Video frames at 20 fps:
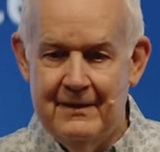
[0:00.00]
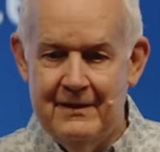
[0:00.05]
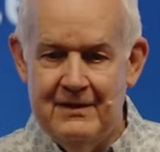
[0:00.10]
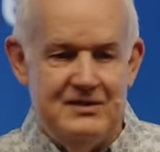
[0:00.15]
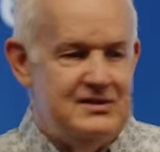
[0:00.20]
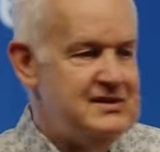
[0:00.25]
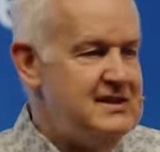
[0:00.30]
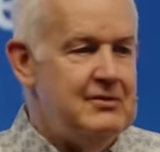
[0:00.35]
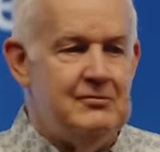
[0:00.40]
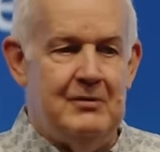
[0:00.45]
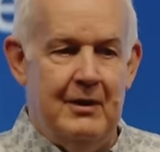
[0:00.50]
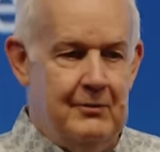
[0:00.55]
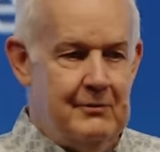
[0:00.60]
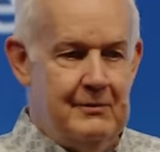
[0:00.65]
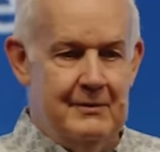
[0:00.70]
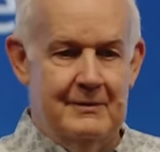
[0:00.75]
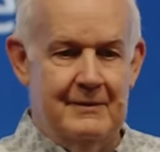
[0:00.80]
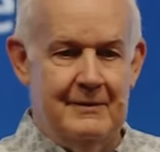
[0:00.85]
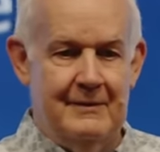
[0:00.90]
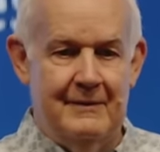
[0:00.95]
Zero.
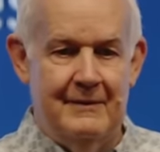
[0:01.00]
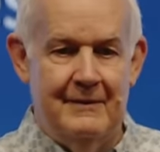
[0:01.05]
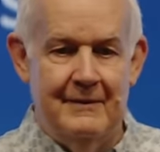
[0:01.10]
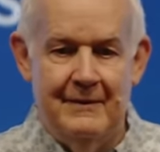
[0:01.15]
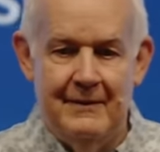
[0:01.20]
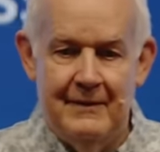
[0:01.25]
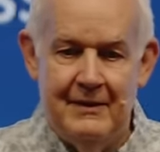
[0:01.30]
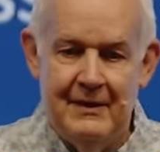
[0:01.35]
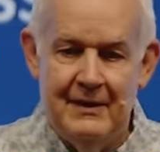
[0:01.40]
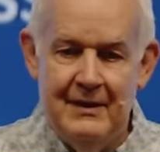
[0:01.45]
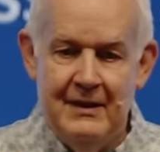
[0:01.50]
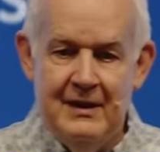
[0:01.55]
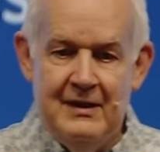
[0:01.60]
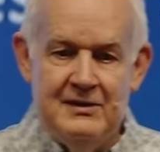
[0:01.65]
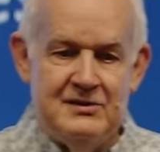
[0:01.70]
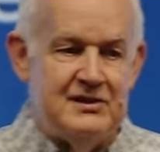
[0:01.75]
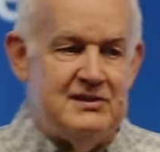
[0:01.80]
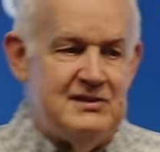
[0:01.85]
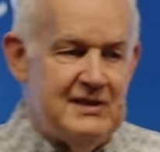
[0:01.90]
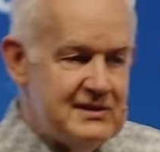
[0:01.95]

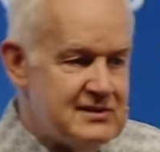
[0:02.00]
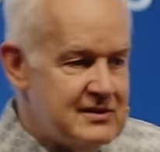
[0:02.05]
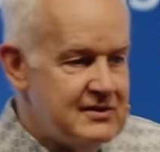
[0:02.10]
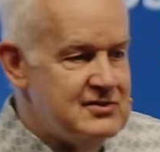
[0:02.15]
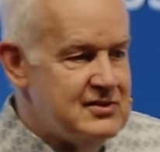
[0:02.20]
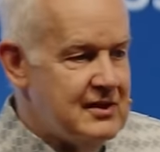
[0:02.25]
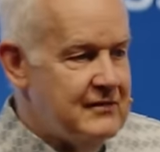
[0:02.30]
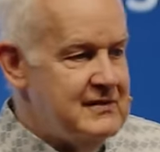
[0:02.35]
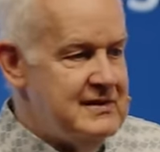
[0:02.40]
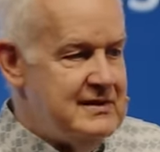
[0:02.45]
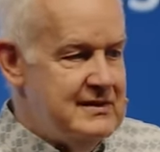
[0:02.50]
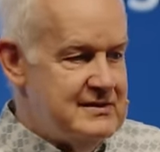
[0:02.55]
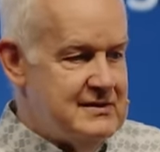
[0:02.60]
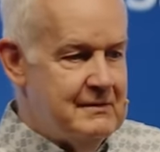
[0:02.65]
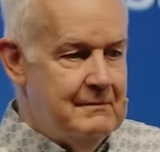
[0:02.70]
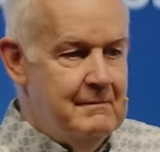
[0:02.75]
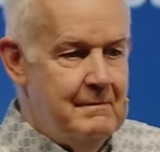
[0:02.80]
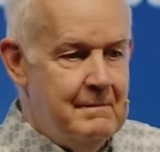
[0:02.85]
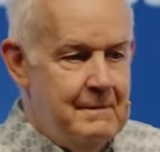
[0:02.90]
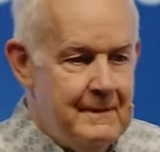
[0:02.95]
Success conservatism.
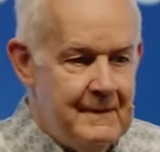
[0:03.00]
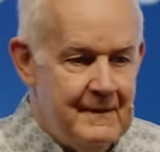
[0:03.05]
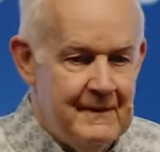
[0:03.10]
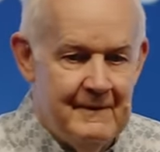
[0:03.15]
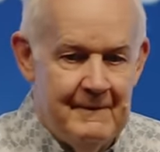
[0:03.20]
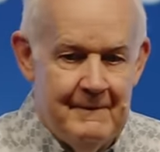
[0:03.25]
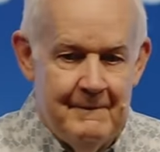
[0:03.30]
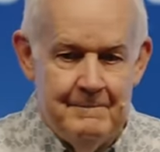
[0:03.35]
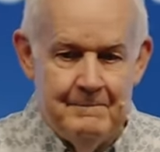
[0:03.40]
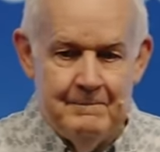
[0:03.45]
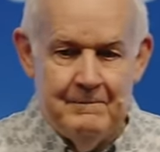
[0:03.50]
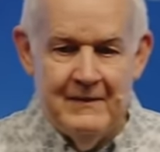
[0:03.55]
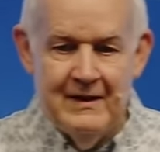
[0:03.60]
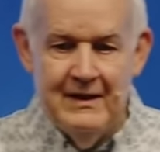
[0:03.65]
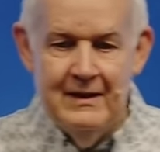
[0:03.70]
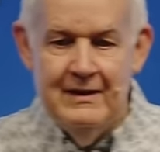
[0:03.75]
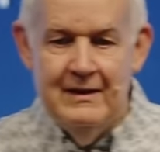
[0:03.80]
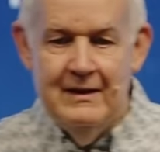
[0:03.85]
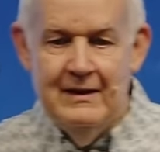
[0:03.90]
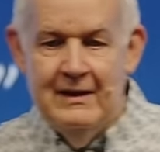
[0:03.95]

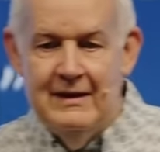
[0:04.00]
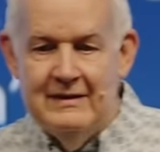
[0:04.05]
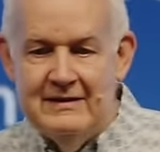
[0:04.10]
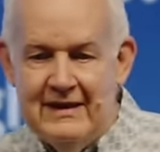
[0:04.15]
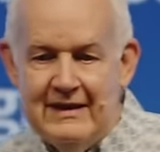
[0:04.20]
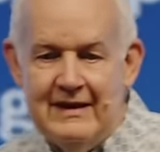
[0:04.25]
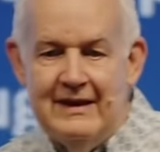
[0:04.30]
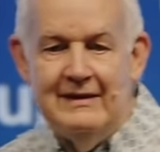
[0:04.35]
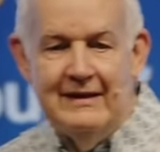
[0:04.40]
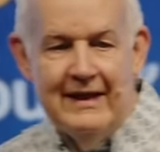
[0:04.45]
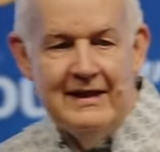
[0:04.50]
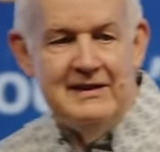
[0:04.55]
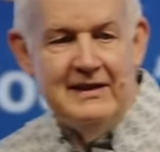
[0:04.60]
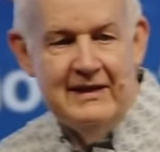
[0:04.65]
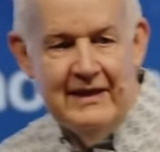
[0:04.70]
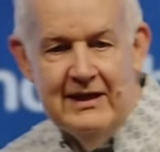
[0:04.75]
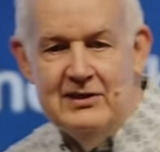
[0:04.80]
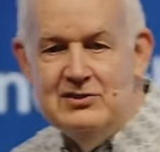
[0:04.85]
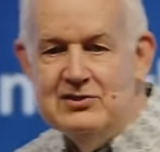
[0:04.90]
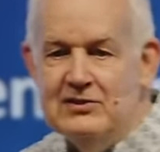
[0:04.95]
They didn't let
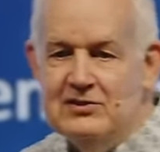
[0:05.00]
the engine